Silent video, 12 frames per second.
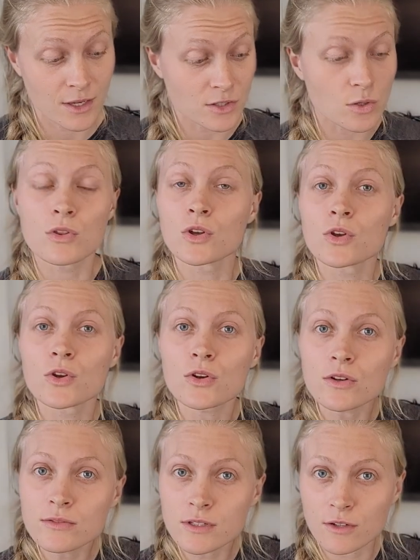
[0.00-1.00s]
So the
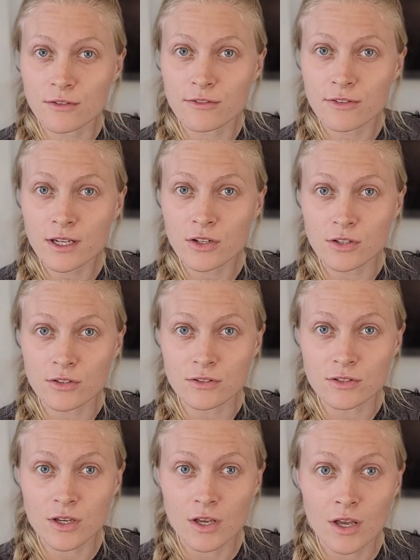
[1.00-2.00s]
nerves in your
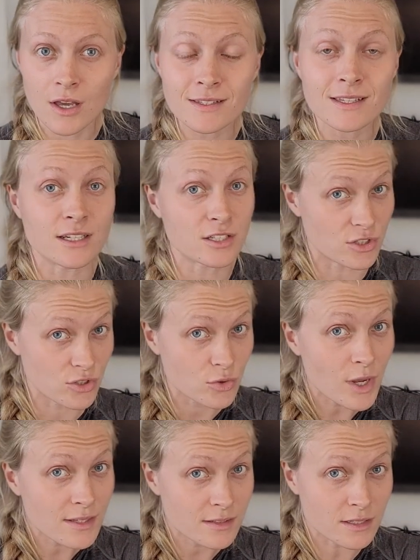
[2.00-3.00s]
fingers send a
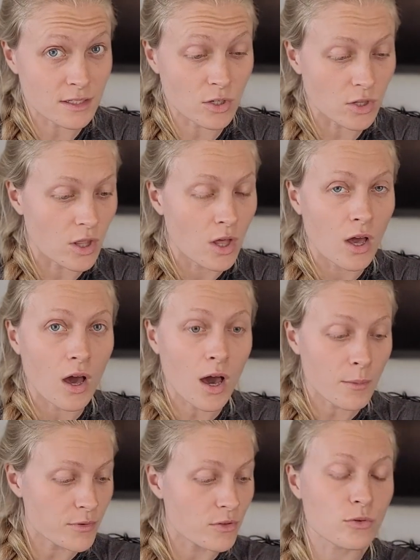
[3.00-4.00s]
distress signal
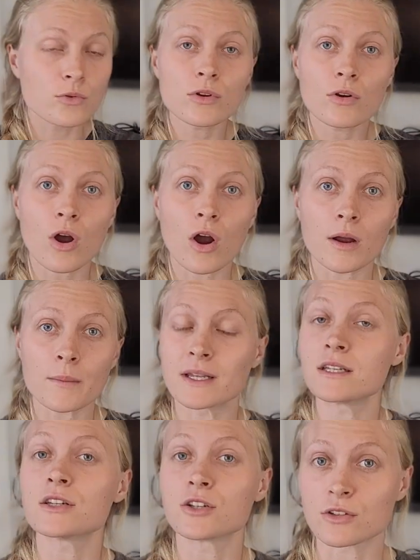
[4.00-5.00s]
up through your arm and
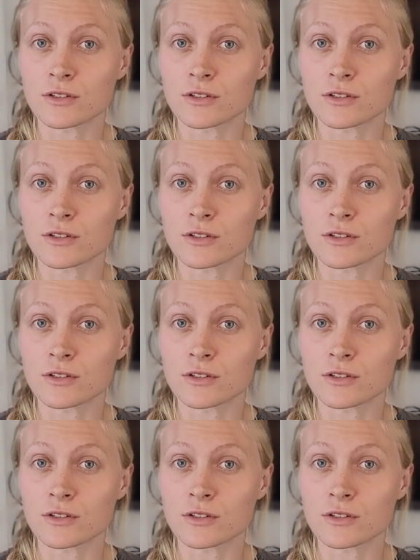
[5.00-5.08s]
into your